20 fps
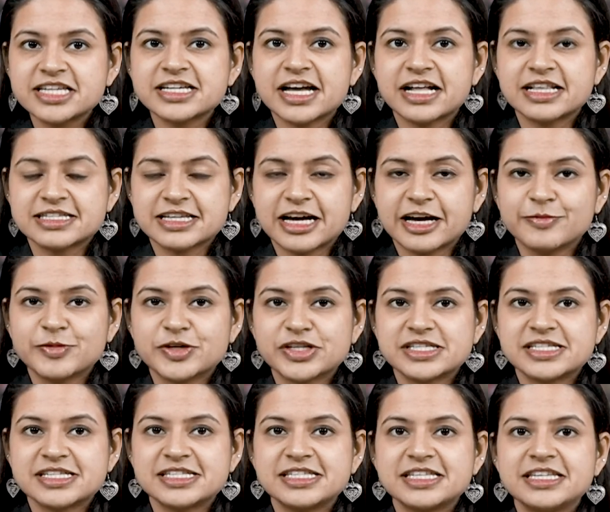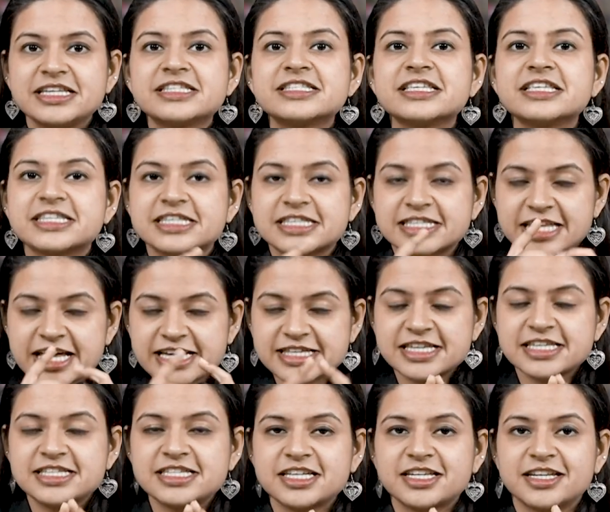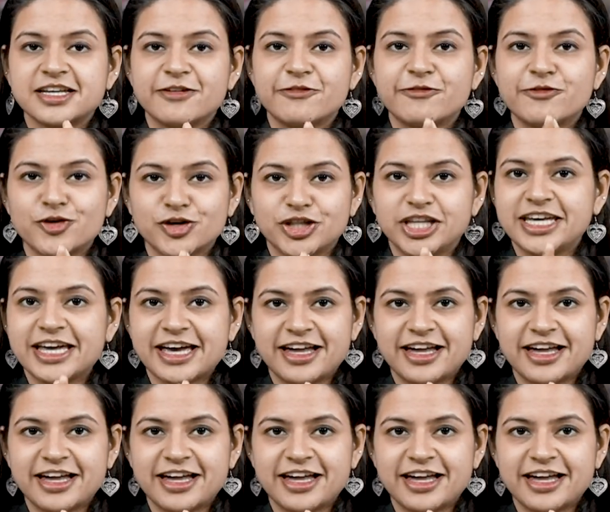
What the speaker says: Alzheimer's disease is necessary for the